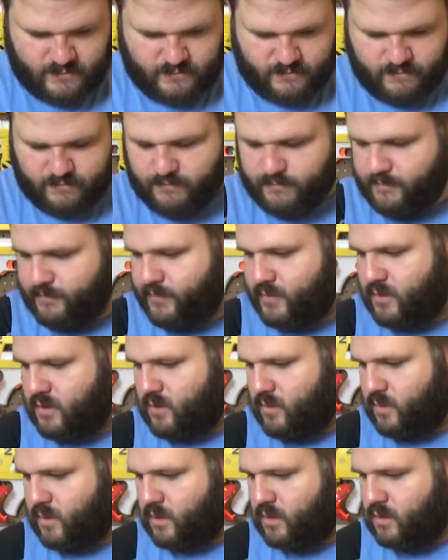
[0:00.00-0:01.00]

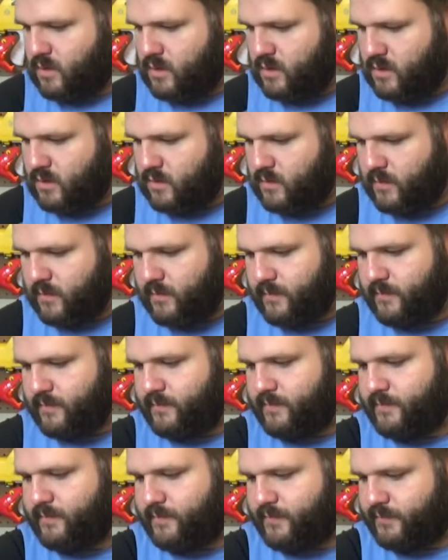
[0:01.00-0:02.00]
There we go.
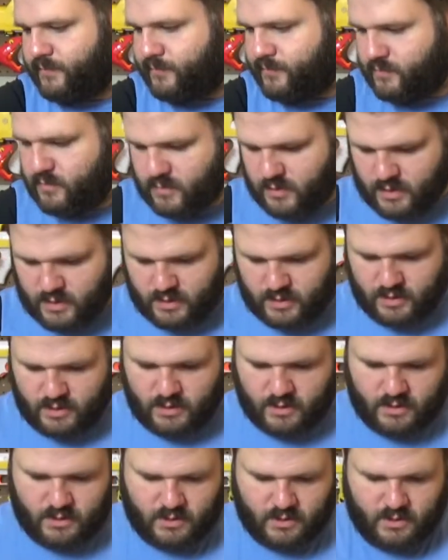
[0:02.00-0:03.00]

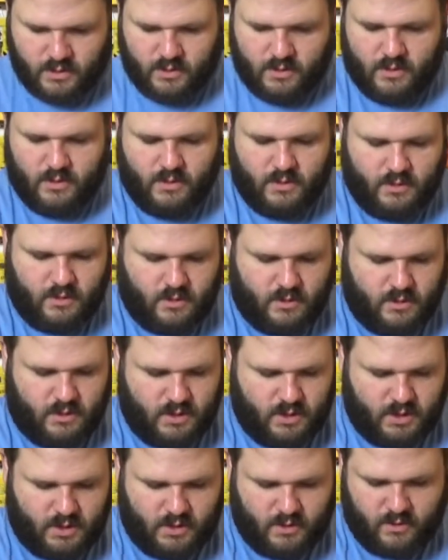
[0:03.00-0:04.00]
And
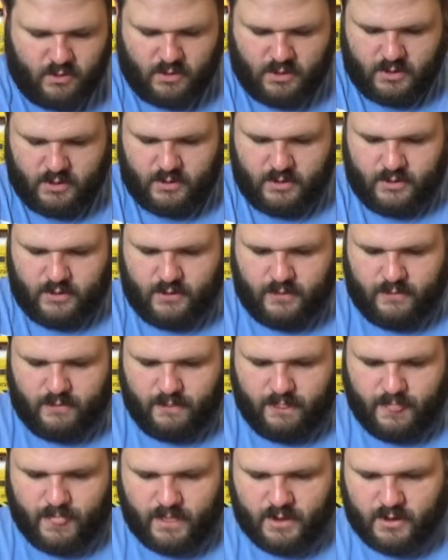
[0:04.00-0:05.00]
now
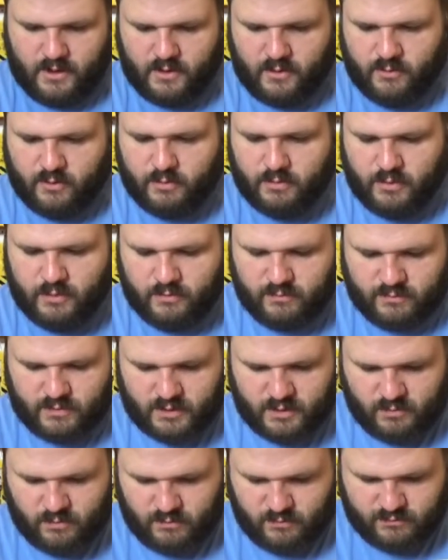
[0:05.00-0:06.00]
I can remove
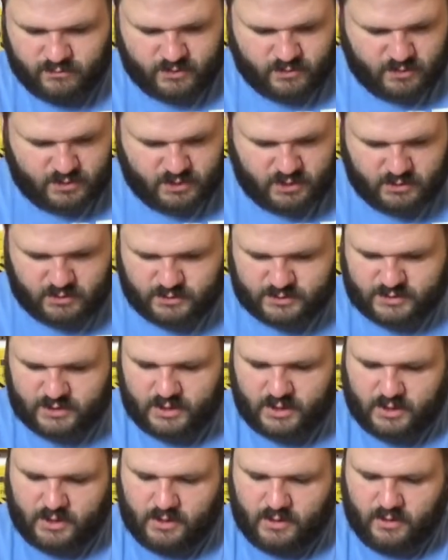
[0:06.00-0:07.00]
them from the other
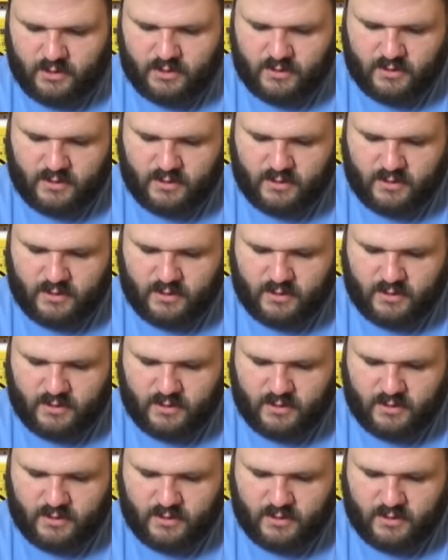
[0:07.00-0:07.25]
side.